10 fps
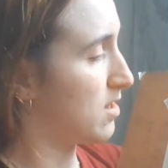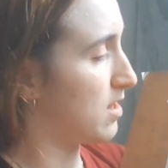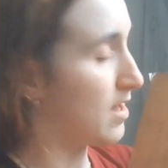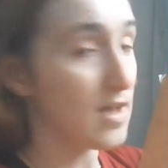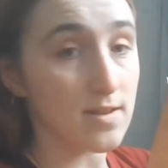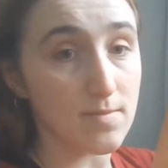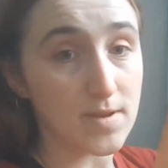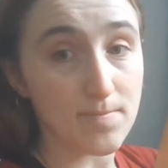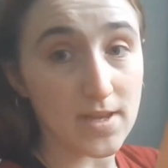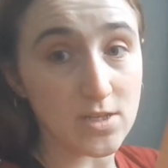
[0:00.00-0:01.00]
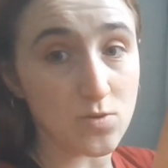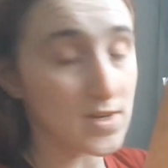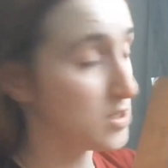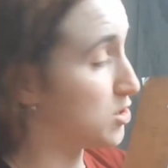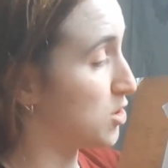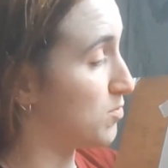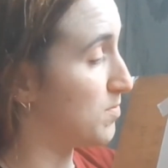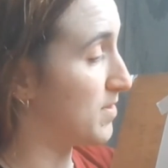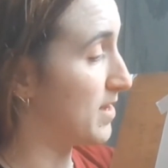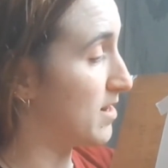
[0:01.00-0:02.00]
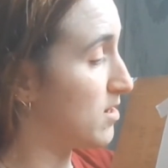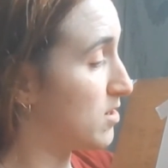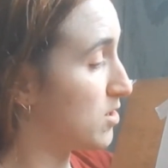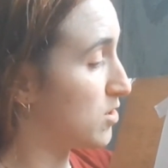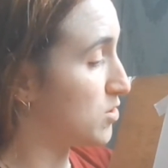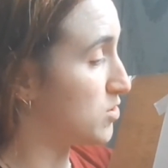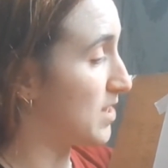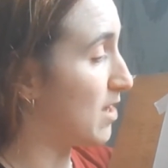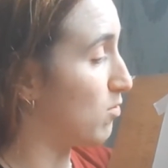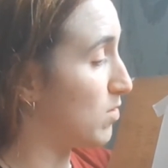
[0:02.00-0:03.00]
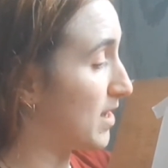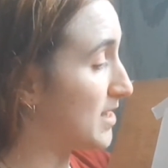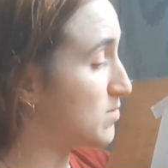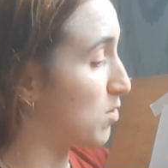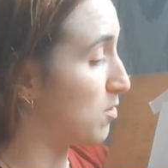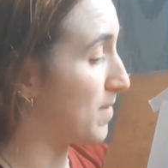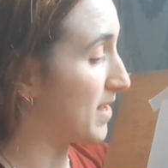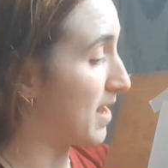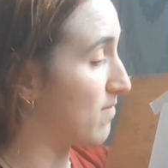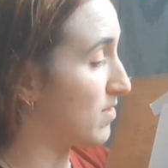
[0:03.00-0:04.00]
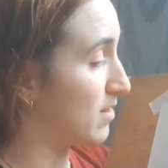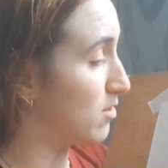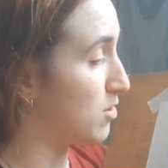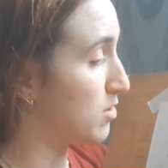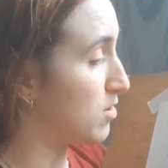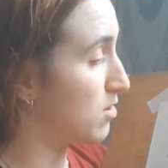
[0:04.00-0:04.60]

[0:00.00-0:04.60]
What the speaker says: And then my big 22 would be there. So that's what will make everything look